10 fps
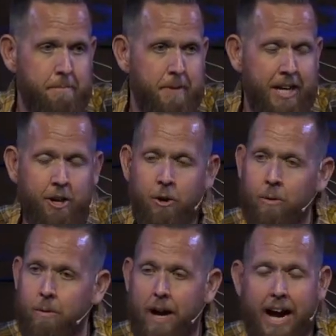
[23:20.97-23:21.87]
I
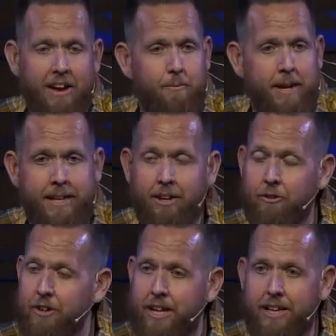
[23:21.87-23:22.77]
know I've been
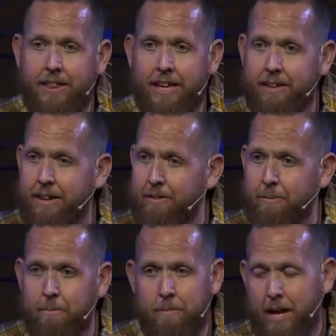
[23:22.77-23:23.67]
guilty than
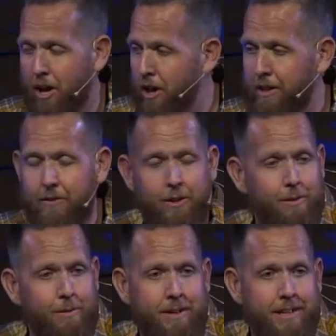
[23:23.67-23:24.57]
all of
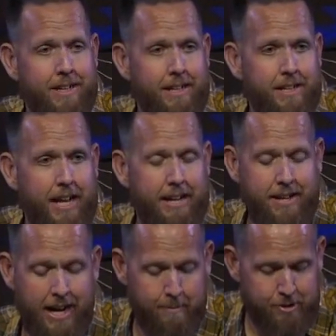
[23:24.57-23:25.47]
you
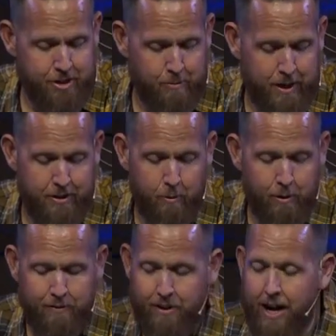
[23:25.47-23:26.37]
times to read the
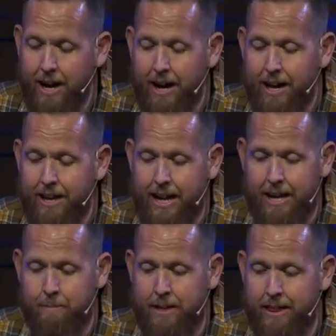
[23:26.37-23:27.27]
word of God
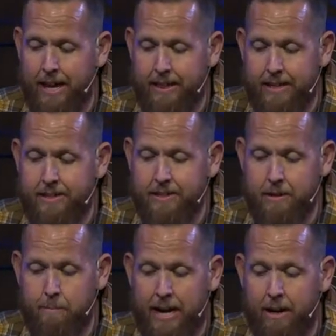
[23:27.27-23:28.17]
and be like, this is
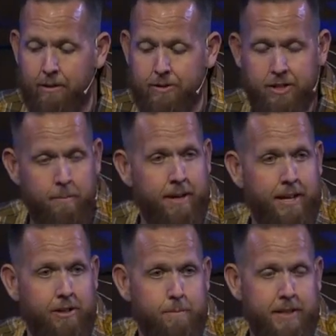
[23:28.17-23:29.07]
about someone
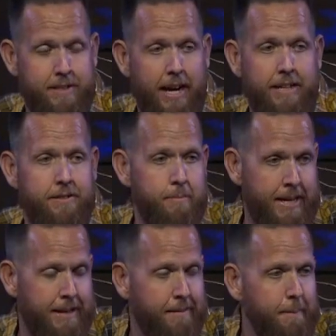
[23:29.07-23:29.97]
else besides me.